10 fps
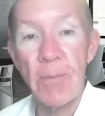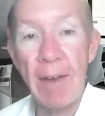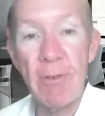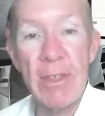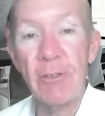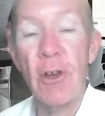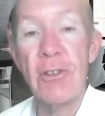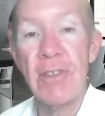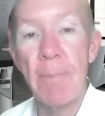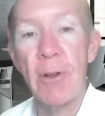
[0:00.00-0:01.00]
everything
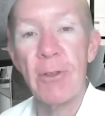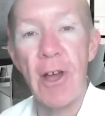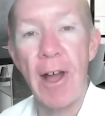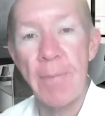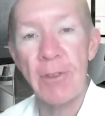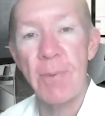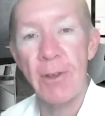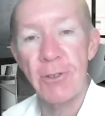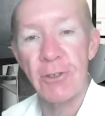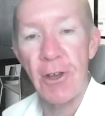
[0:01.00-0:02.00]
turns up on time that's
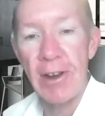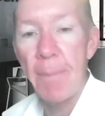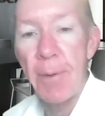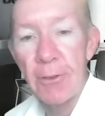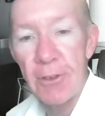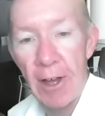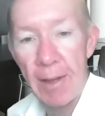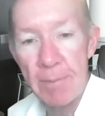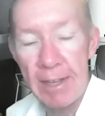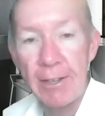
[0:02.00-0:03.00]
supposed to turn up on
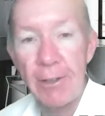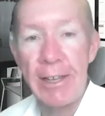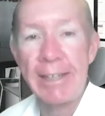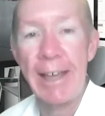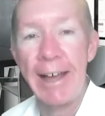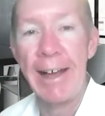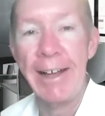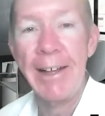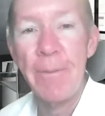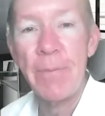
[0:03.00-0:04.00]
time, including oh,
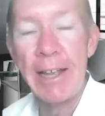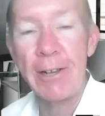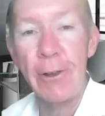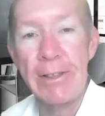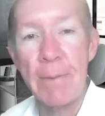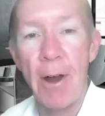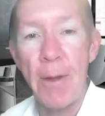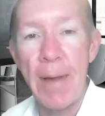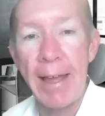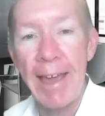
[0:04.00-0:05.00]
uh, including the
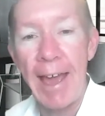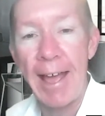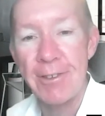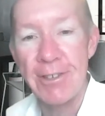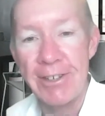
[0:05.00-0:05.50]
propane gas.